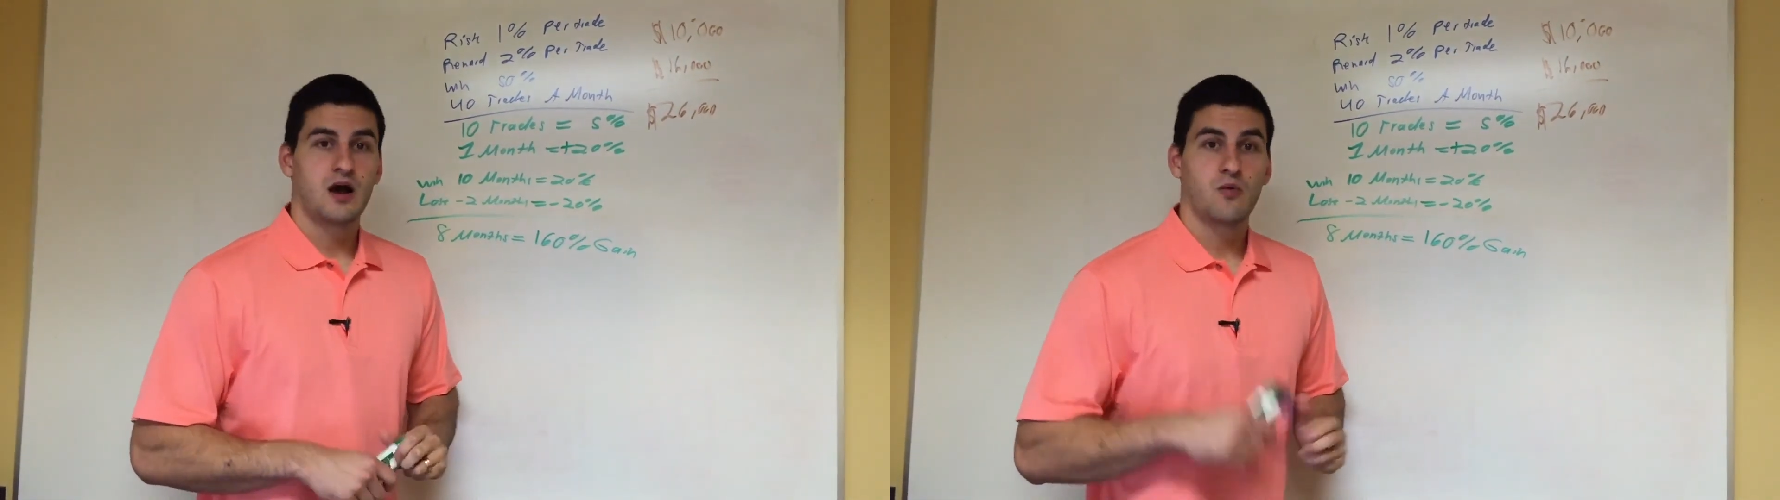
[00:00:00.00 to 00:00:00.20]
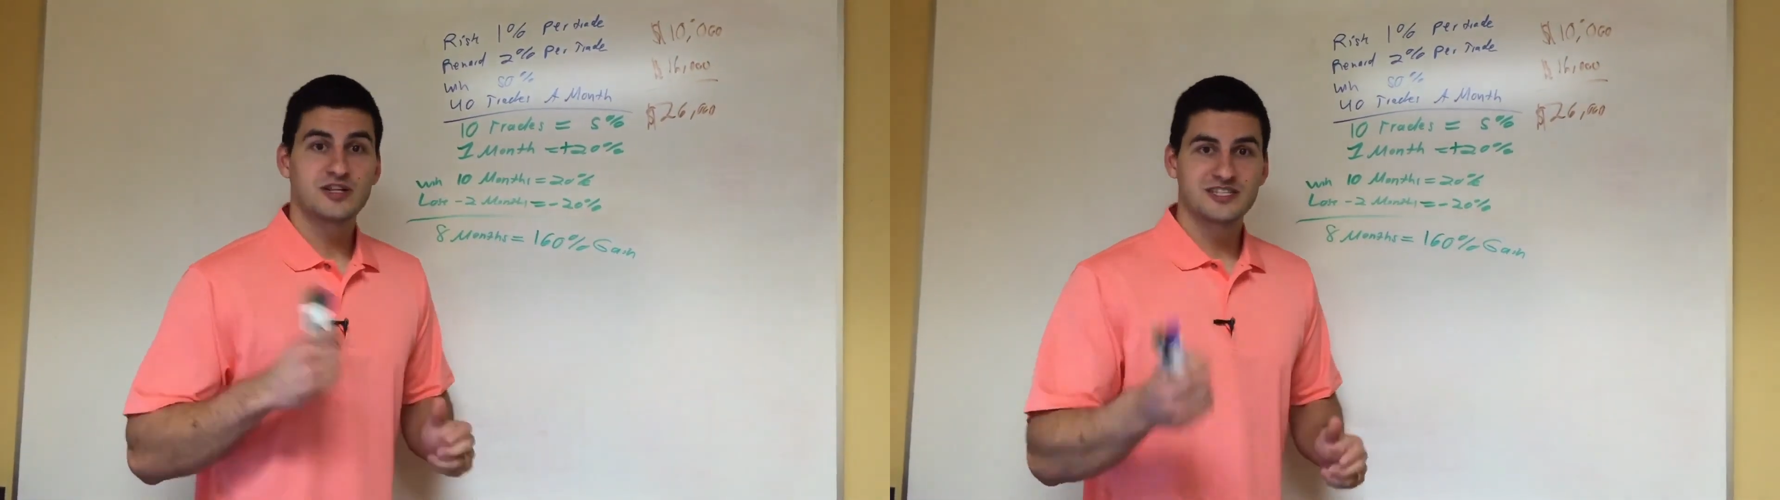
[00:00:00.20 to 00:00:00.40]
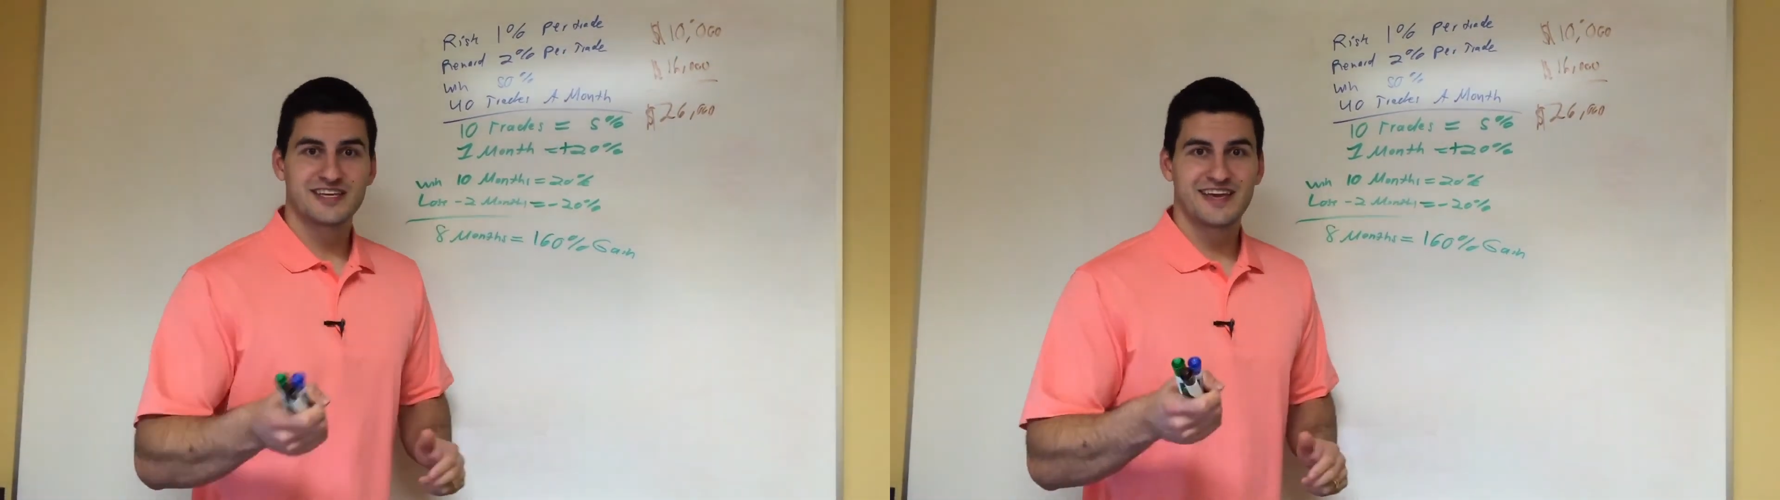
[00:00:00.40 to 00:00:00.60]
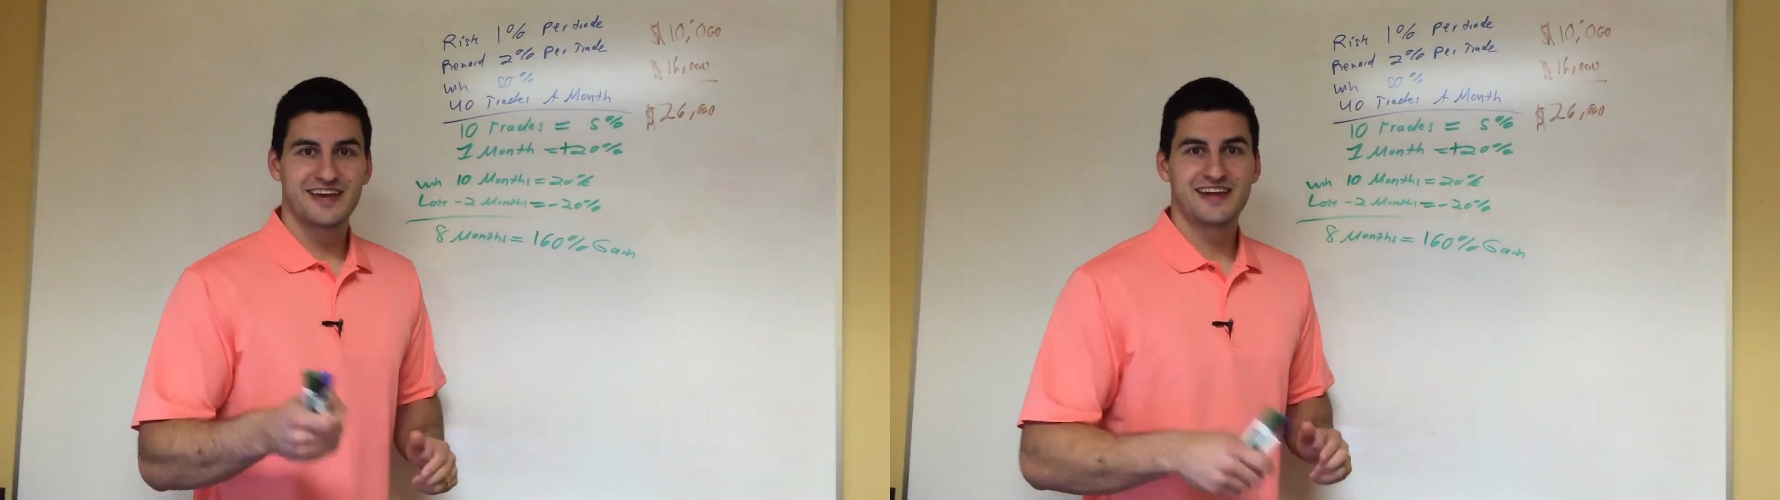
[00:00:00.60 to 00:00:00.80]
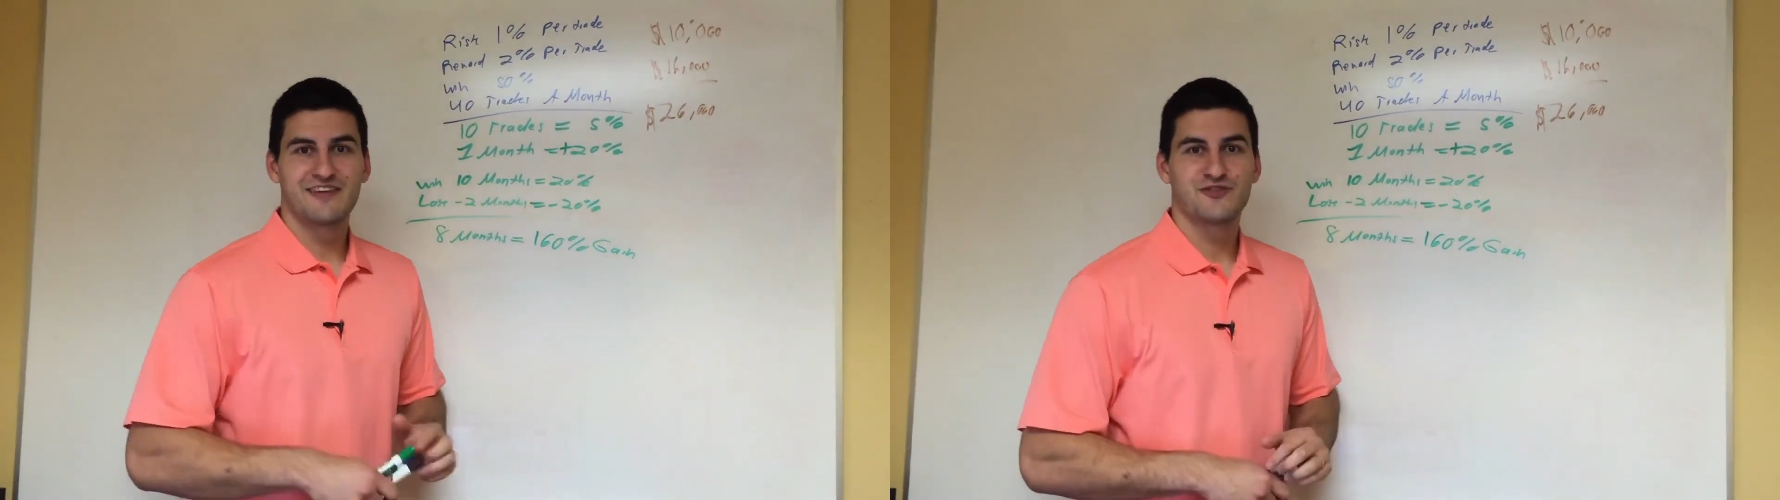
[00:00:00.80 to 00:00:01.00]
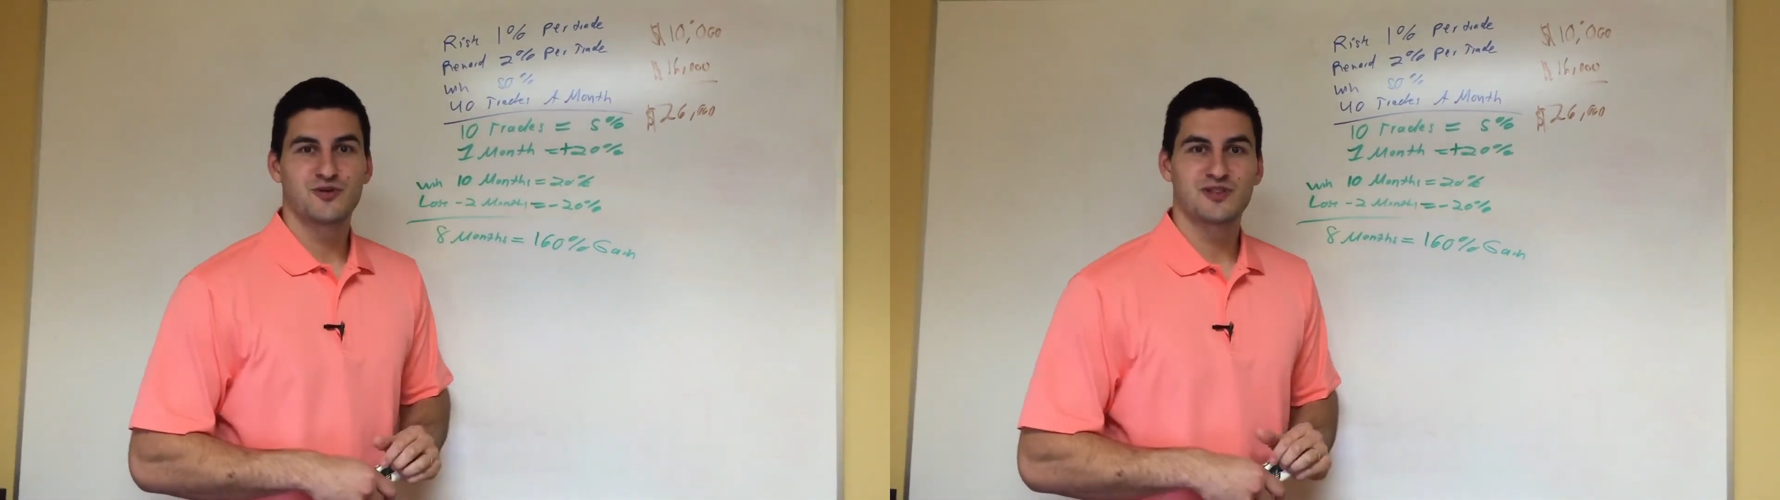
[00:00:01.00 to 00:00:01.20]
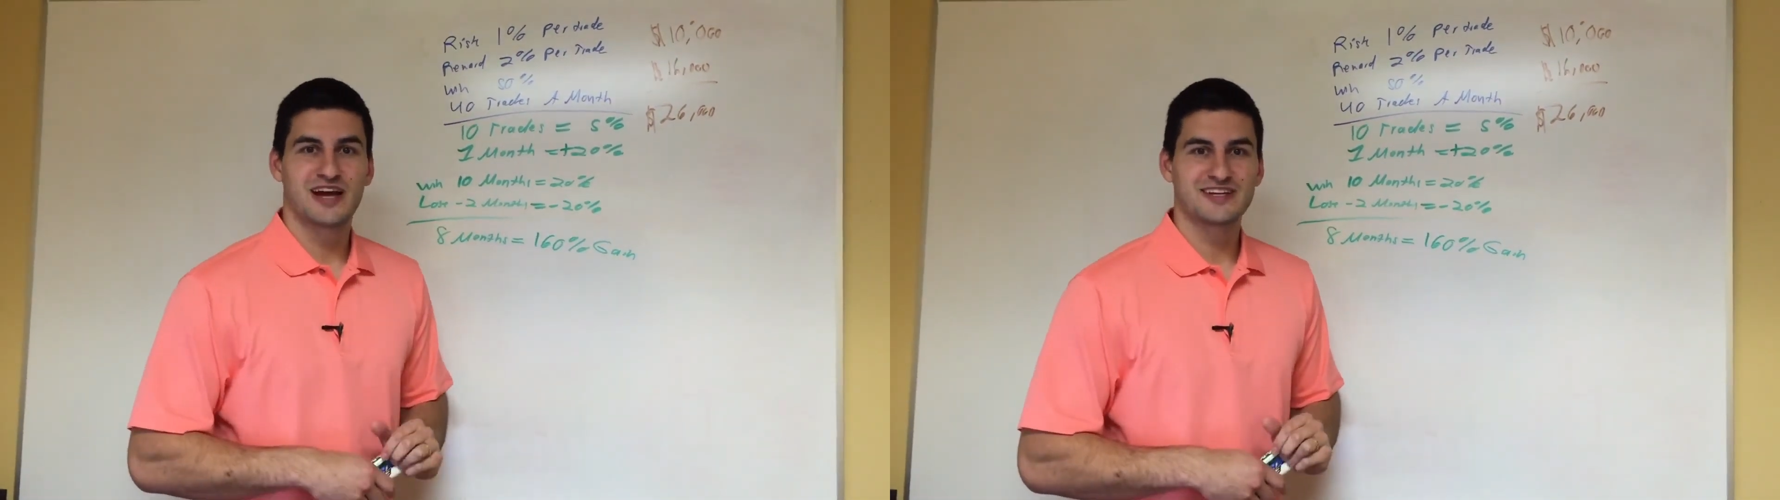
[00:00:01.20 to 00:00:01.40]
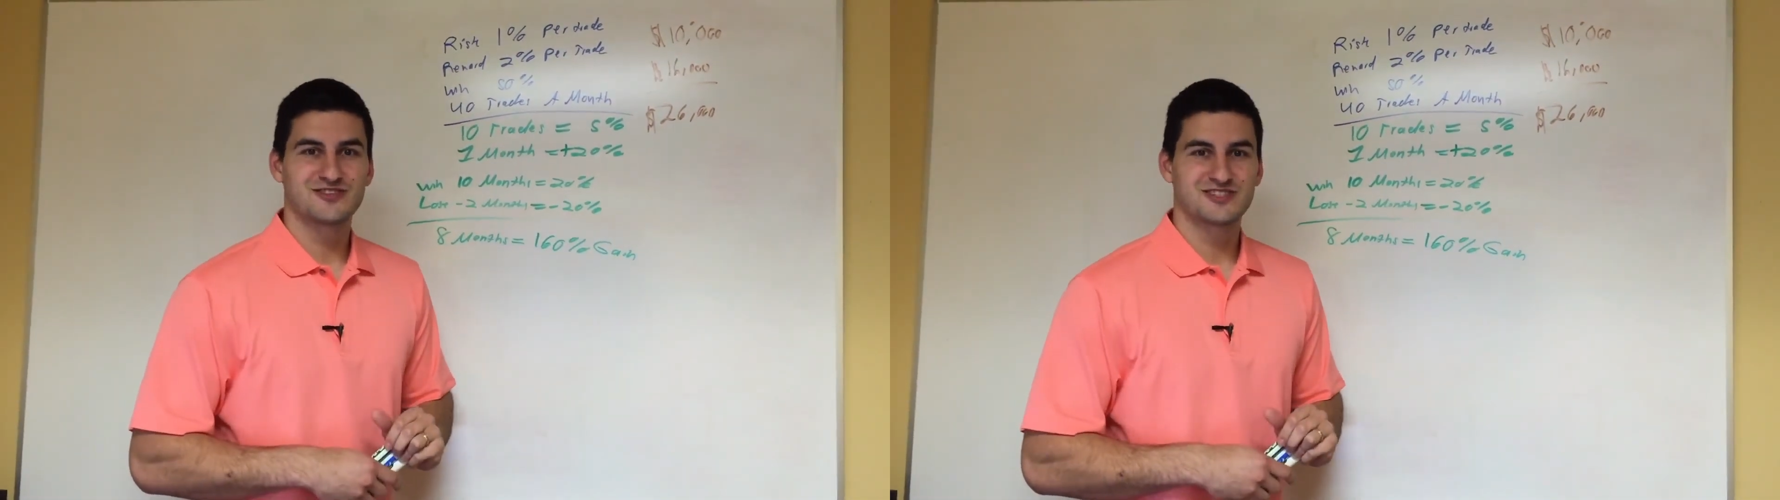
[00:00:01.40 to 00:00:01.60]
Once again, if you would
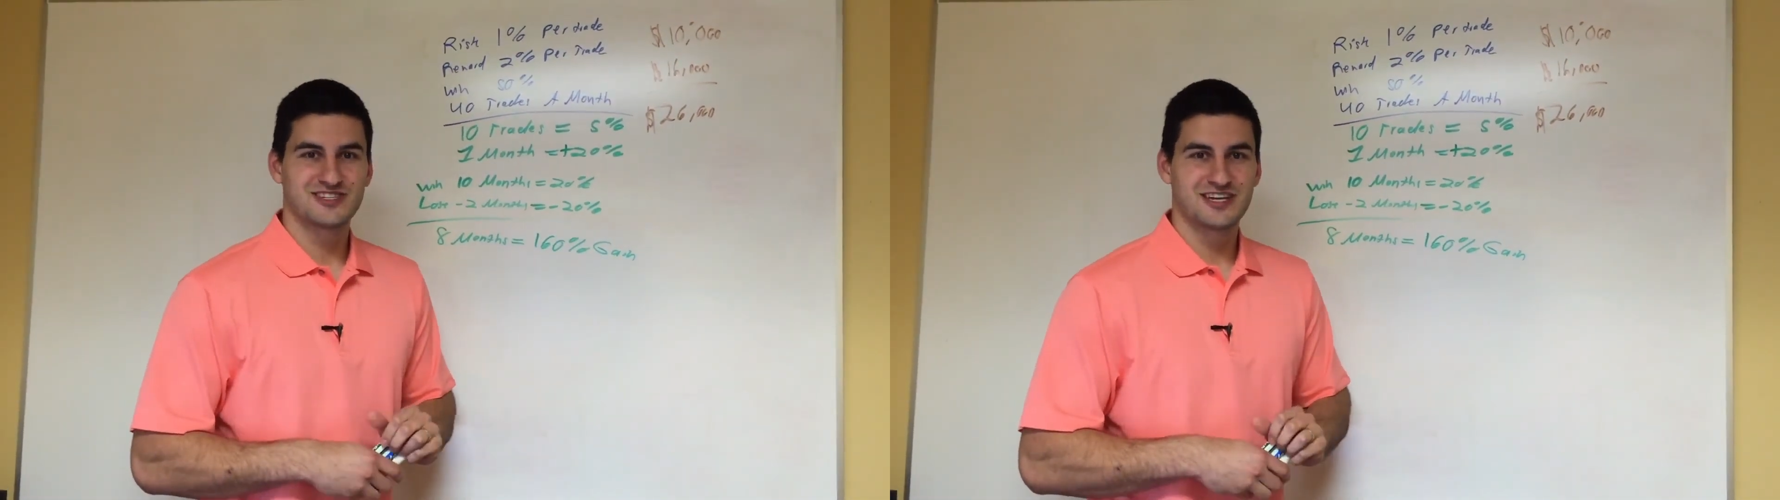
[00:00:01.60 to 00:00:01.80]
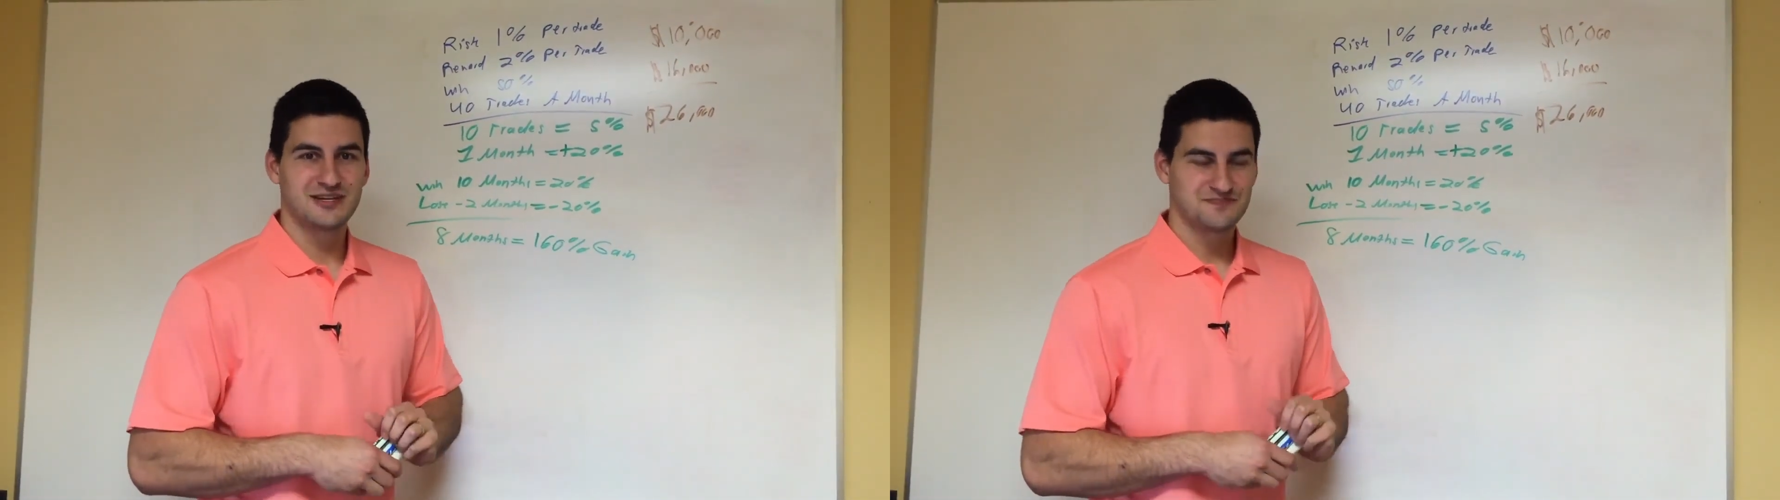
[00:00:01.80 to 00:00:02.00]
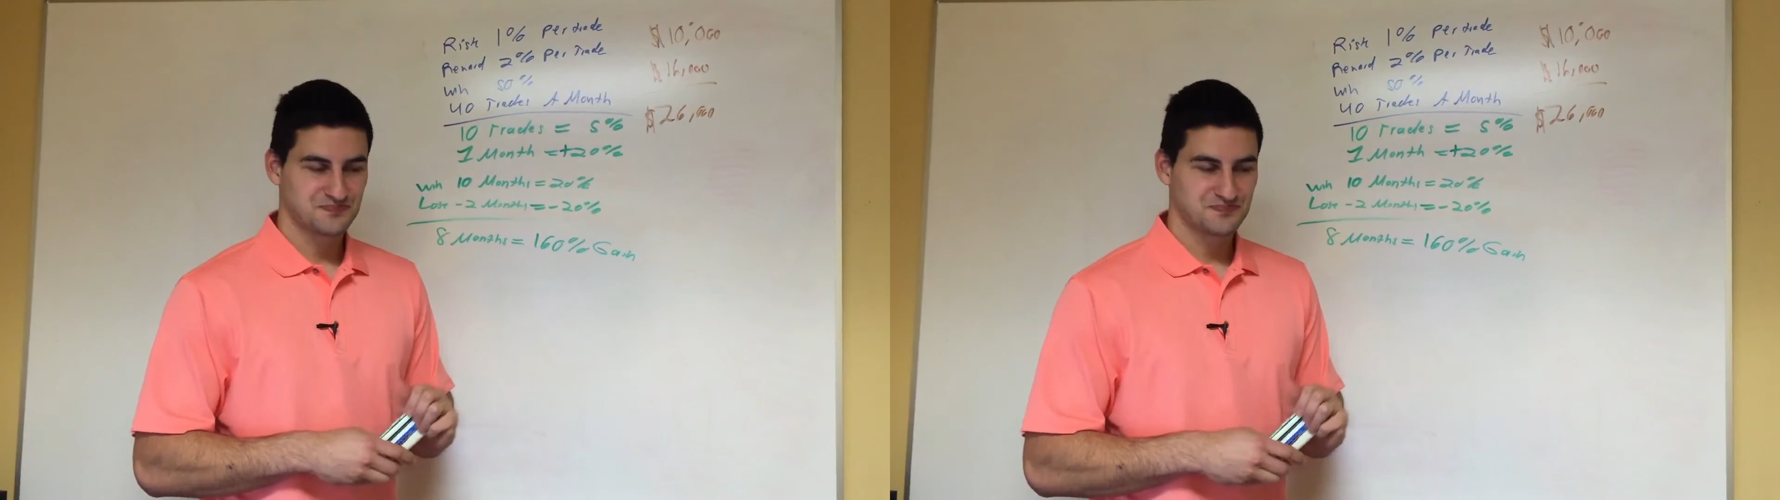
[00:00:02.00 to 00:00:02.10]
like to see